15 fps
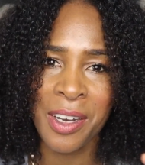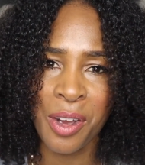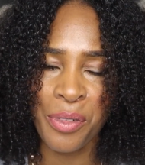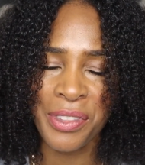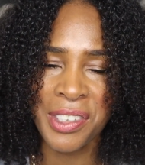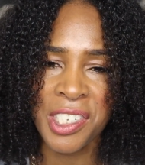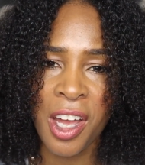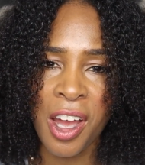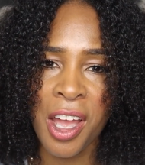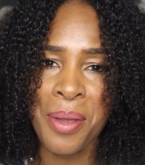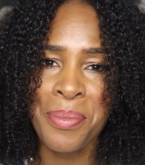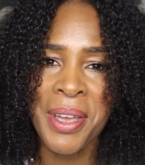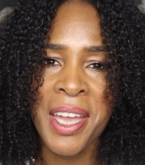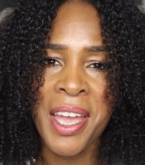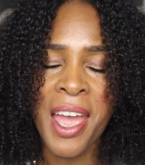of the
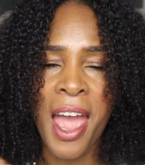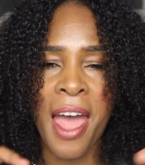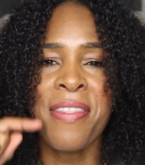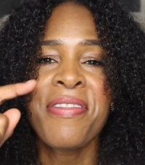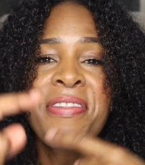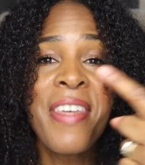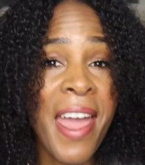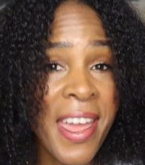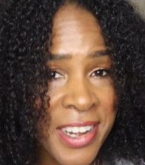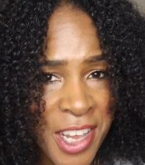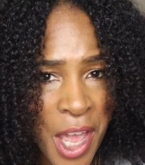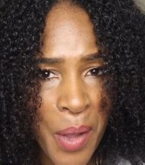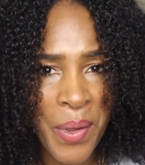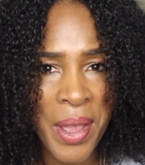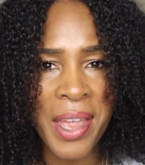time and then
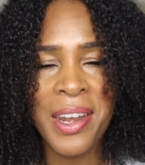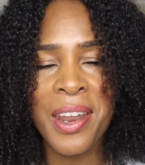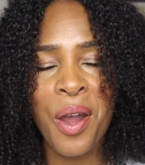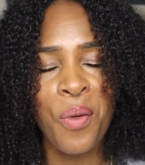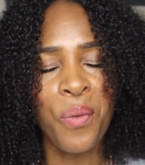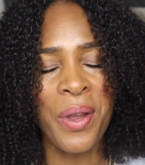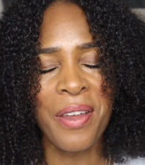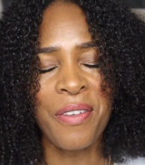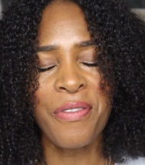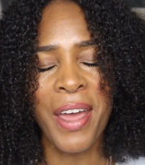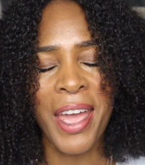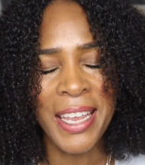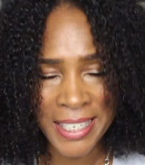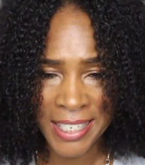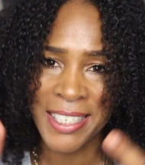go in with
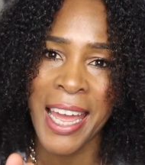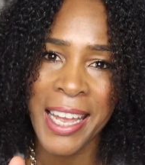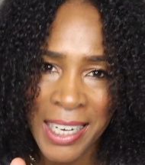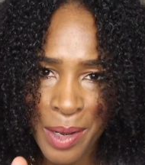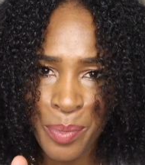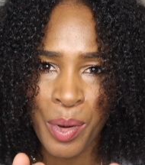a detangling